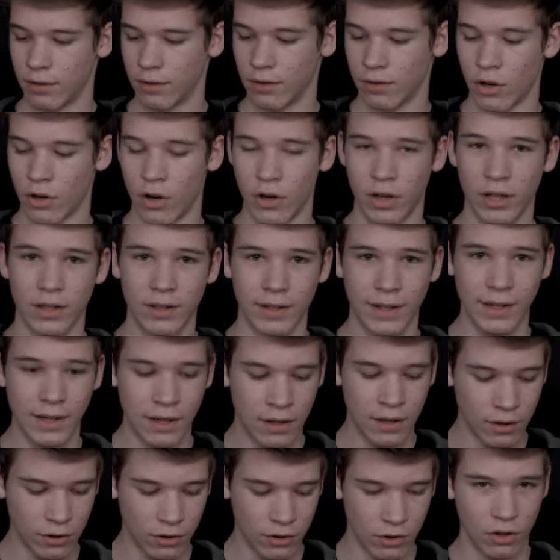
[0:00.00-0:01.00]
target set
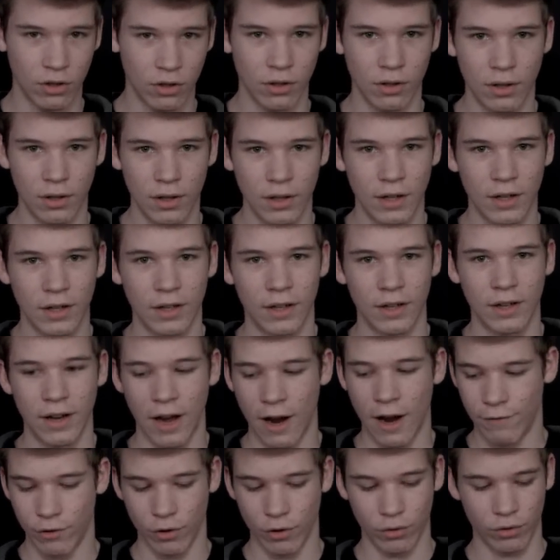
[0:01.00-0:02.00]
here, so you can
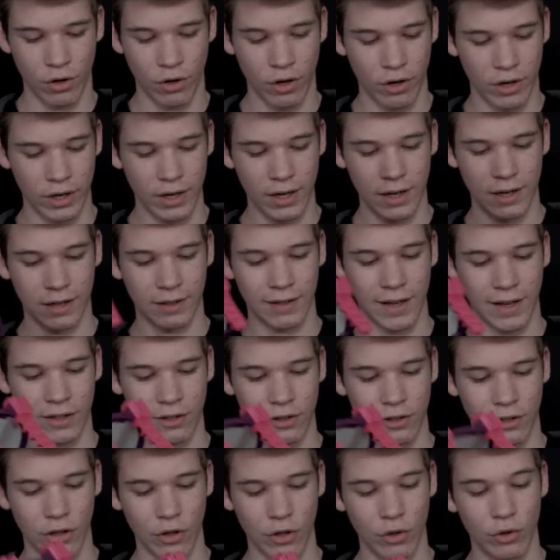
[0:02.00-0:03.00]
have your own target, and it's
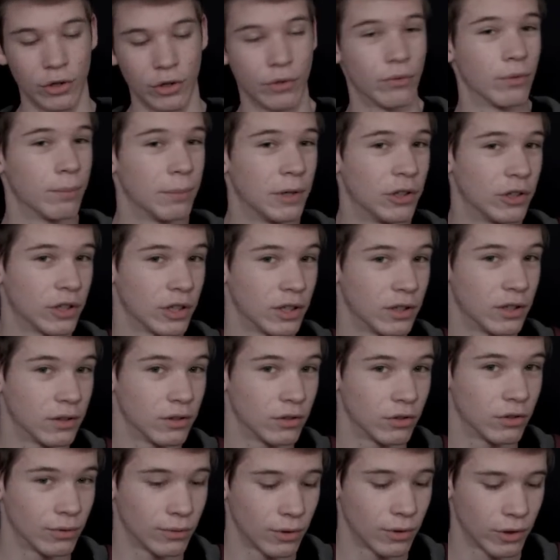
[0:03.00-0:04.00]
actually the only Rebelle gun
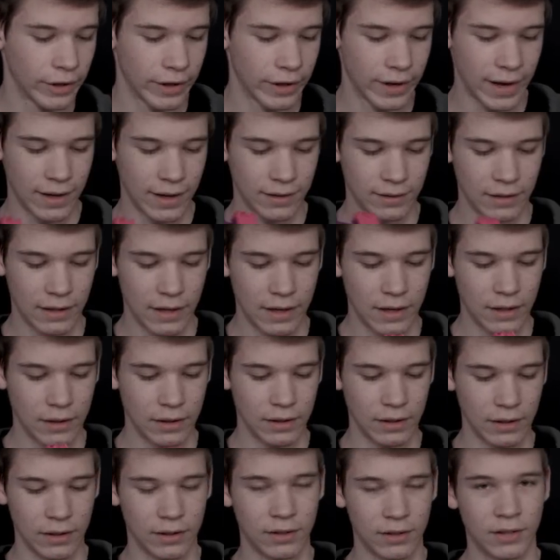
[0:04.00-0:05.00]
so far that has
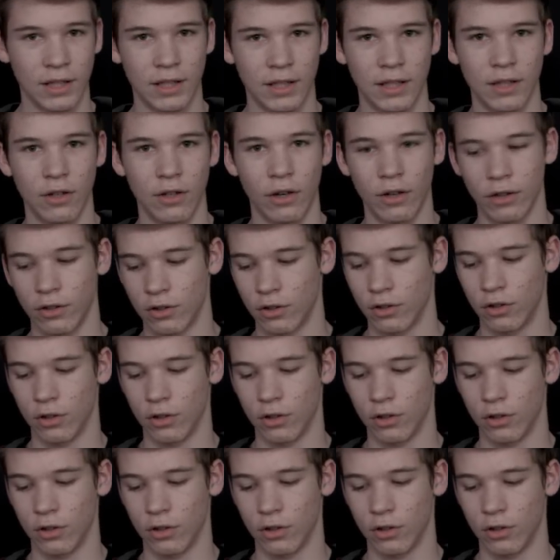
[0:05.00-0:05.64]
the sticky darts.